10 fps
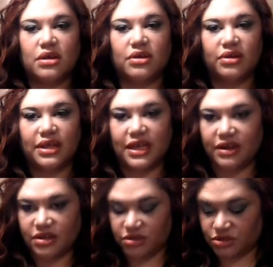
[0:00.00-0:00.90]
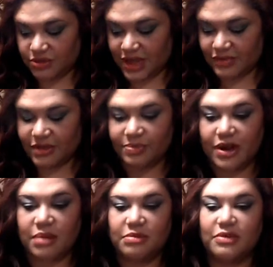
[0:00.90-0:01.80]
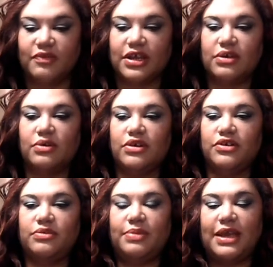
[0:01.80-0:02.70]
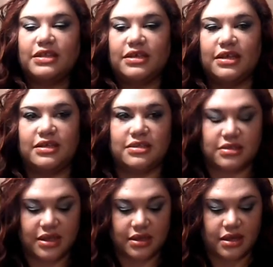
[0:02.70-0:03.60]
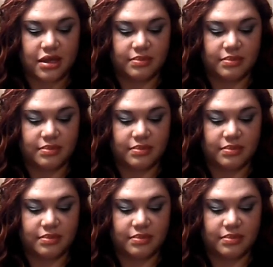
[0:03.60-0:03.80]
curly hair and you do have the problem of it going back to its